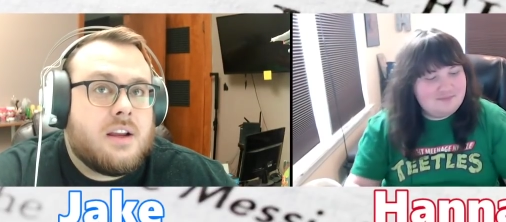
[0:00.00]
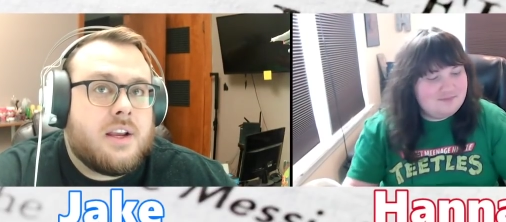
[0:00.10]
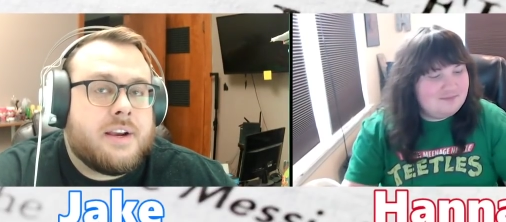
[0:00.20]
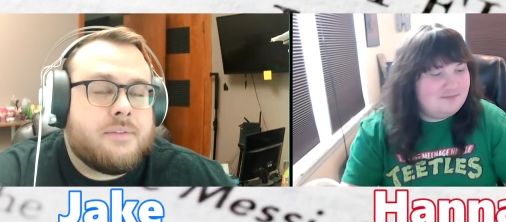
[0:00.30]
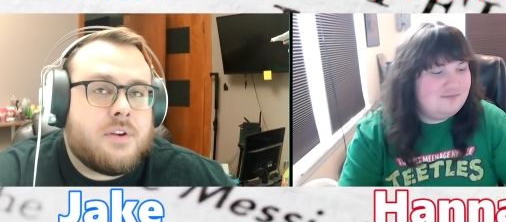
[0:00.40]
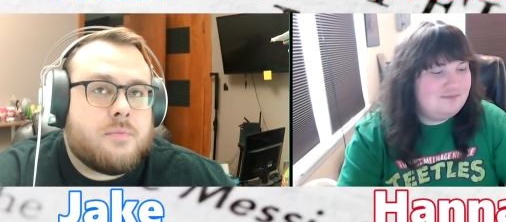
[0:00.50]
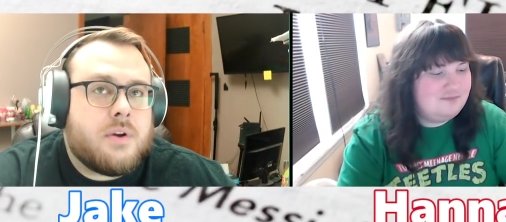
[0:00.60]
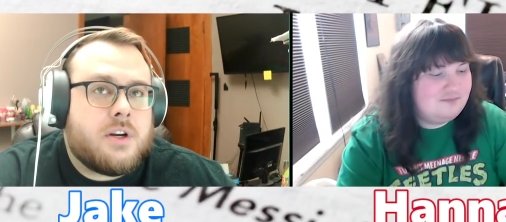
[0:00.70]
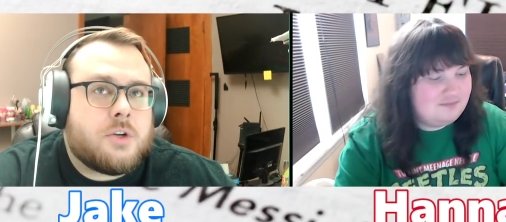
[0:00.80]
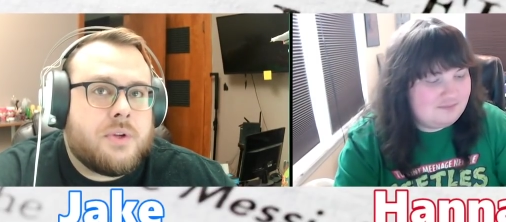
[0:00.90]
Speaker 1: infinite
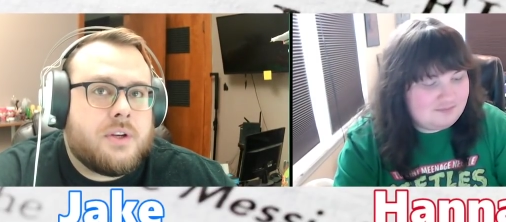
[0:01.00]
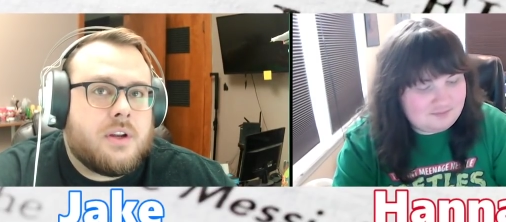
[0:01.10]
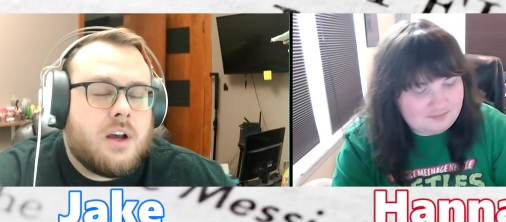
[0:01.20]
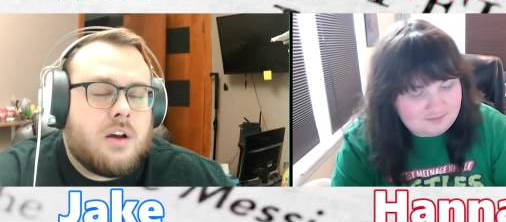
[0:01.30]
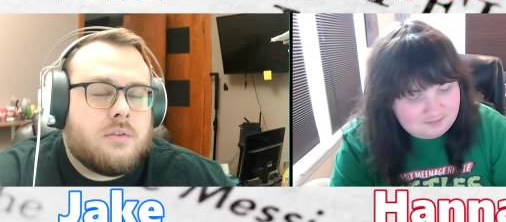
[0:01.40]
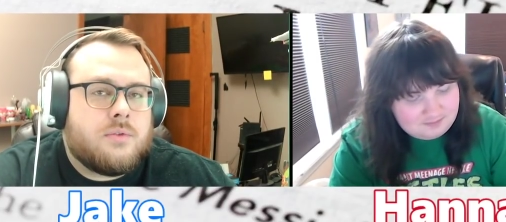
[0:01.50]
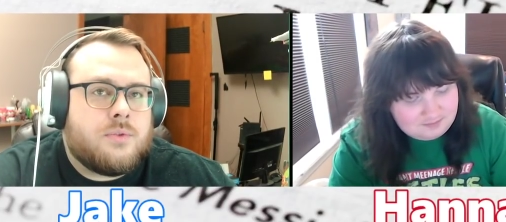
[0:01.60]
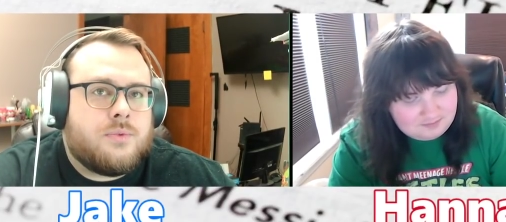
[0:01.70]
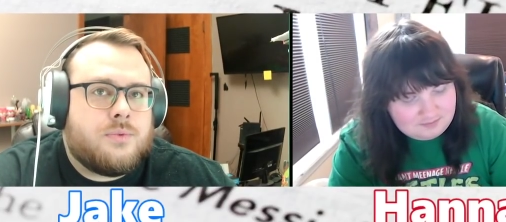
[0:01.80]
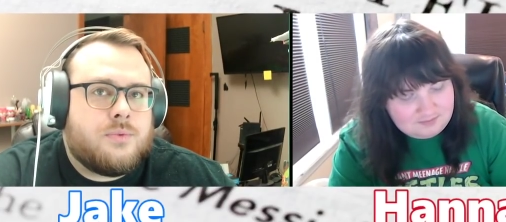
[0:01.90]
punishment
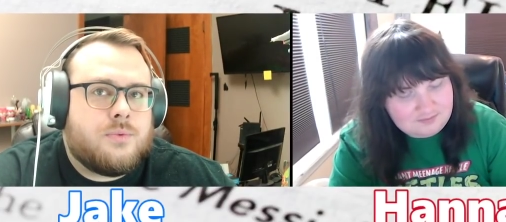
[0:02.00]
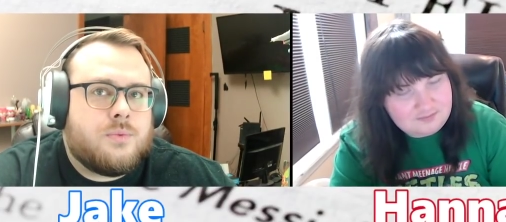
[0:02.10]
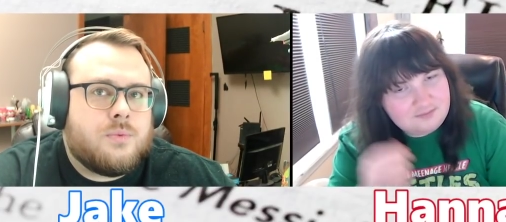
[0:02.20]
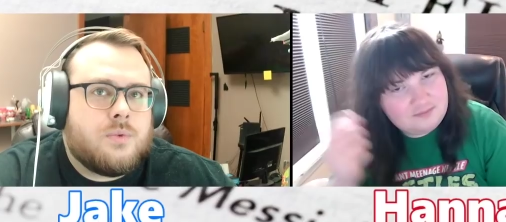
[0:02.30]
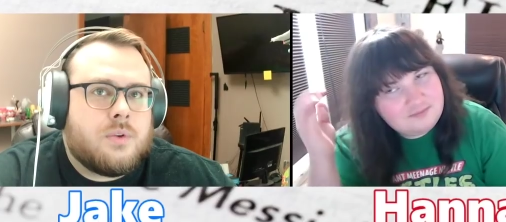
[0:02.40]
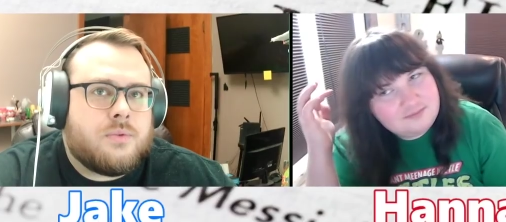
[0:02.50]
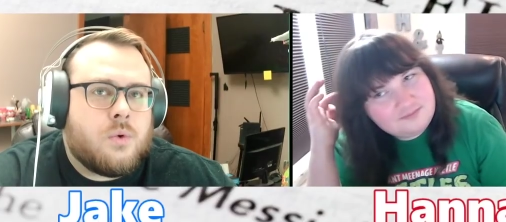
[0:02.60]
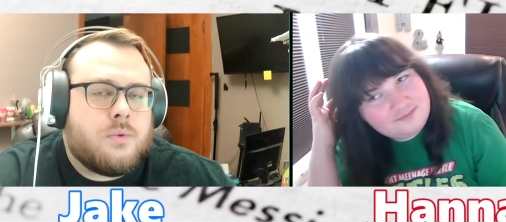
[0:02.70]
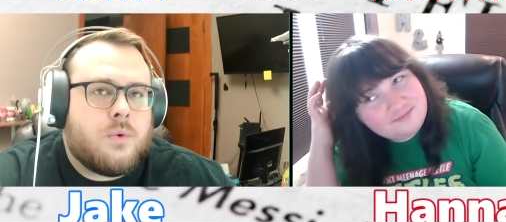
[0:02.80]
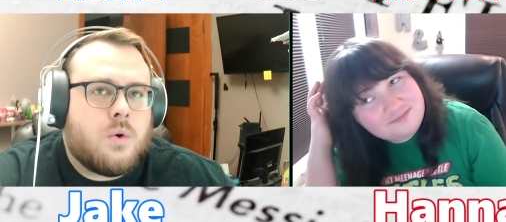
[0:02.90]
of
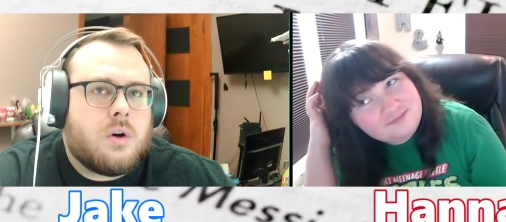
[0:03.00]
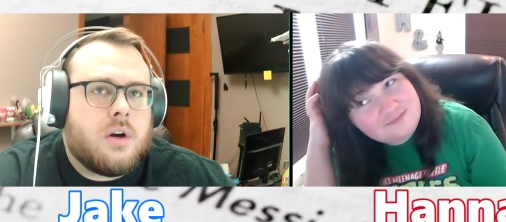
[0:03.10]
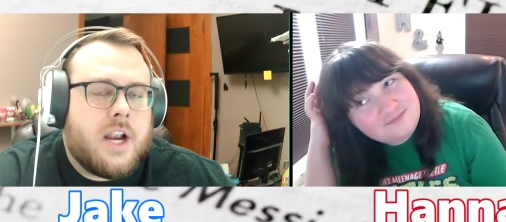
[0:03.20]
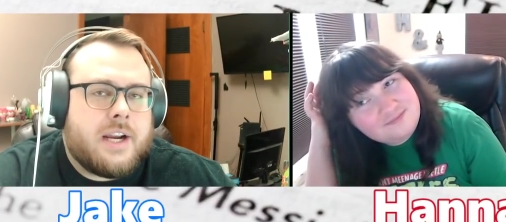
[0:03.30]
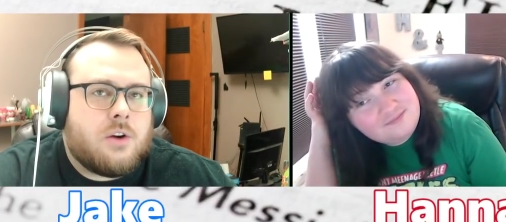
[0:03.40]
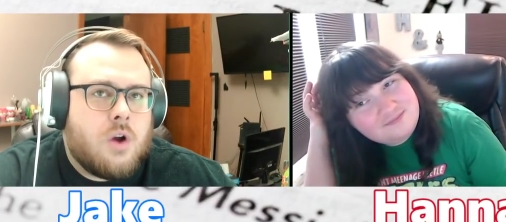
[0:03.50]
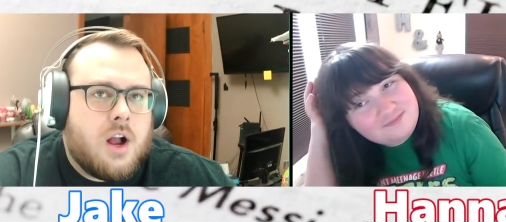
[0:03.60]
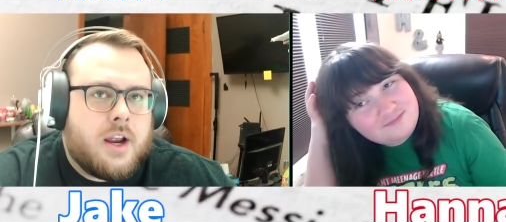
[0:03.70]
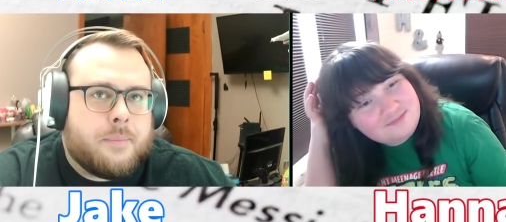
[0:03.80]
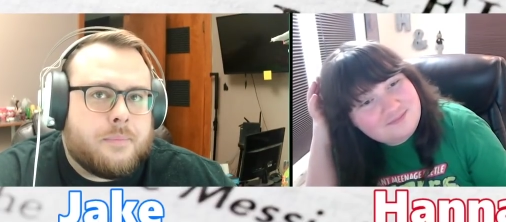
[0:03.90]
for for a
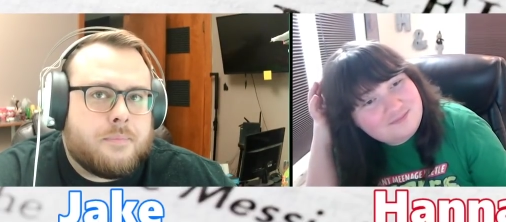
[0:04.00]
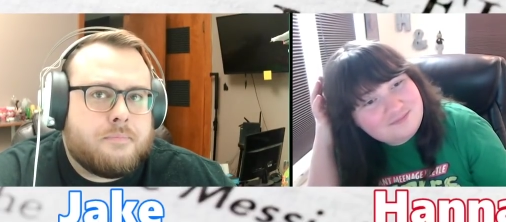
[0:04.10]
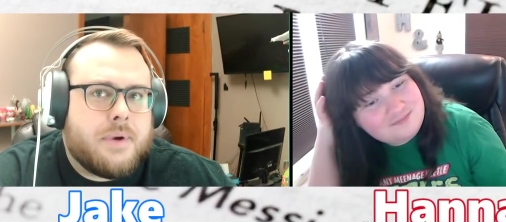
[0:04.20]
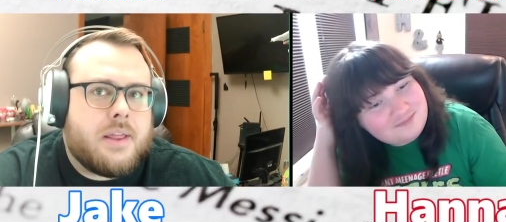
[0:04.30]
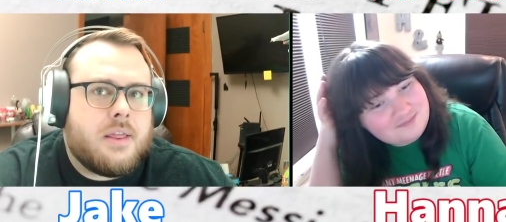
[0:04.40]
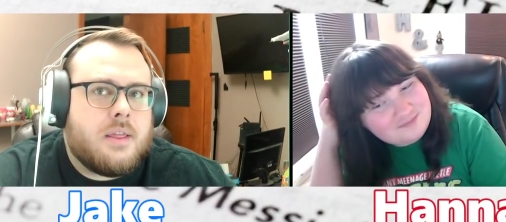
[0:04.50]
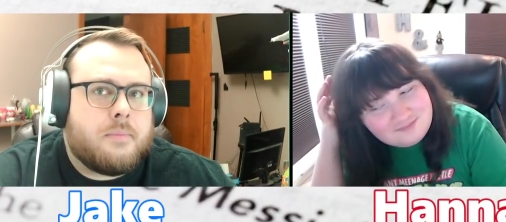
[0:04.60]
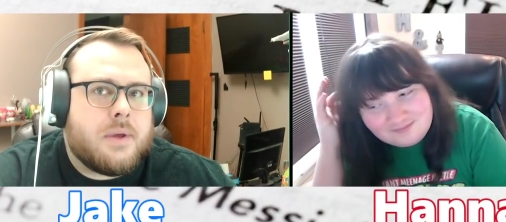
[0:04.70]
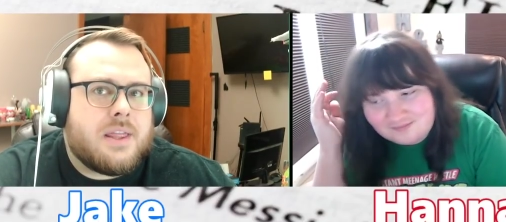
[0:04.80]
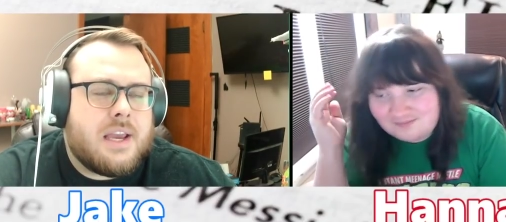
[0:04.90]
crime, but
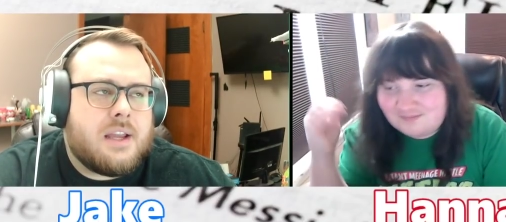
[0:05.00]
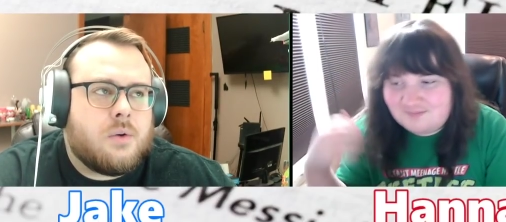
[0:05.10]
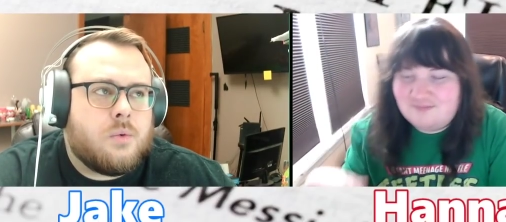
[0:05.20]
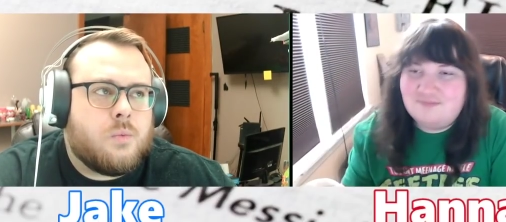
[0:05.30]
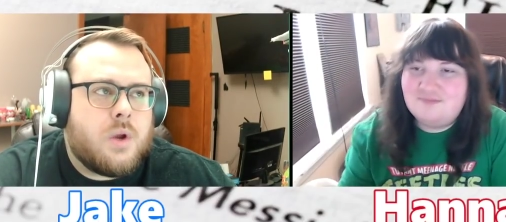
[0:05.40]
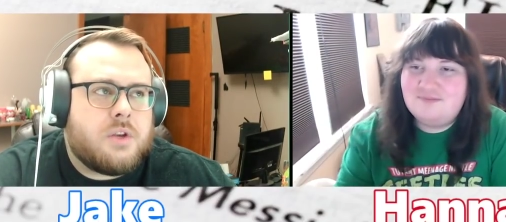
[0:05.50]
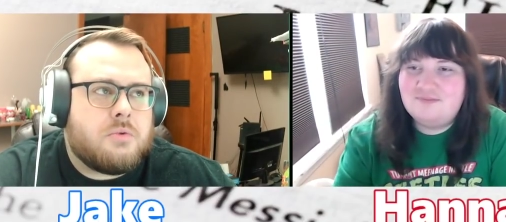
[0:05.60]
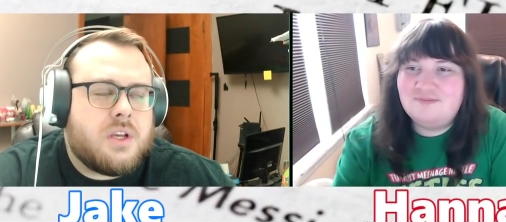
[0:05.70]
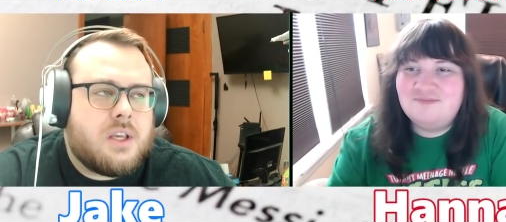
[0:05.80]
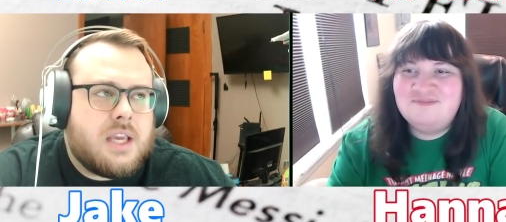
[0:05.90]
but then when
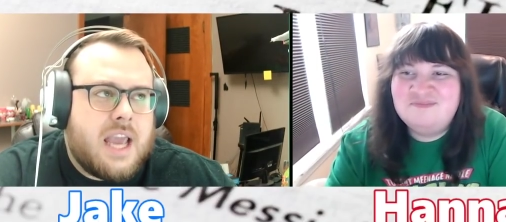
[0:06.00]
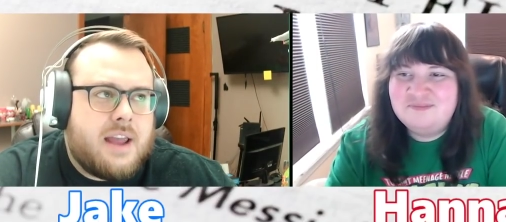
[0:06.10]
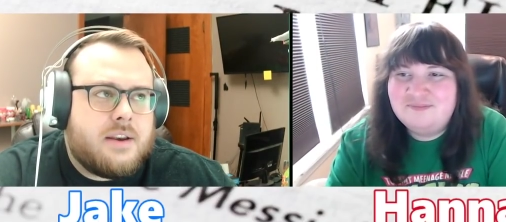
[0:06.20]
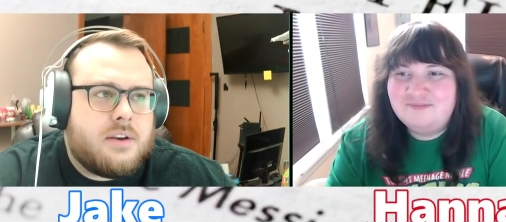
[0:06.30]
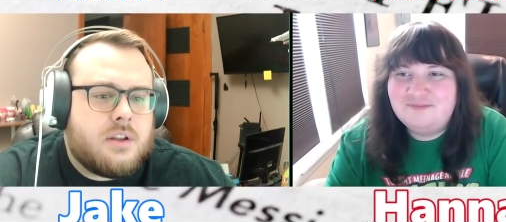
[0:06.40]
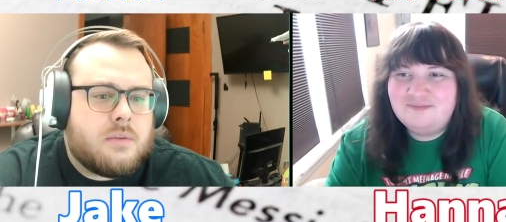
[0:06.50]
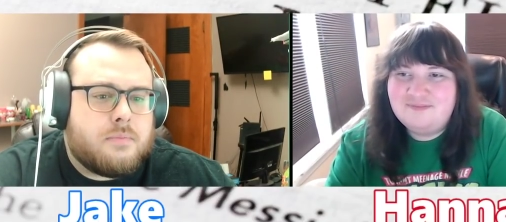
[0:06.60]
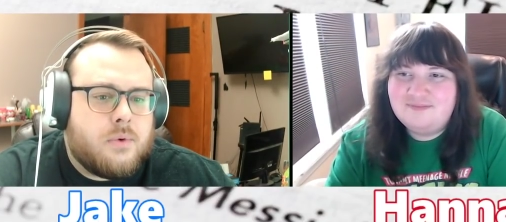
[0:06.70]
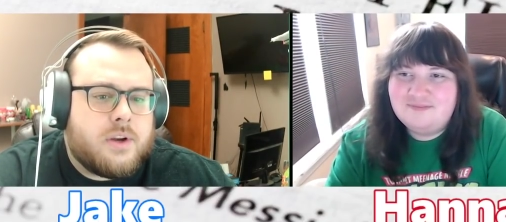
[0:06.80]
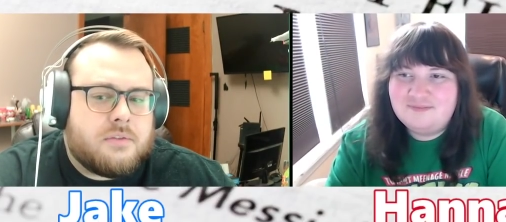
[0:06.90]
you get to the
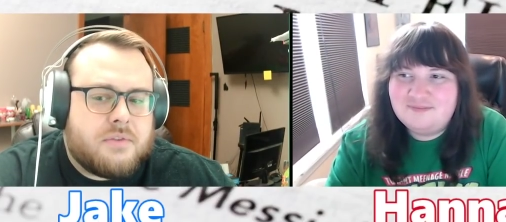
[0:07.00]
point of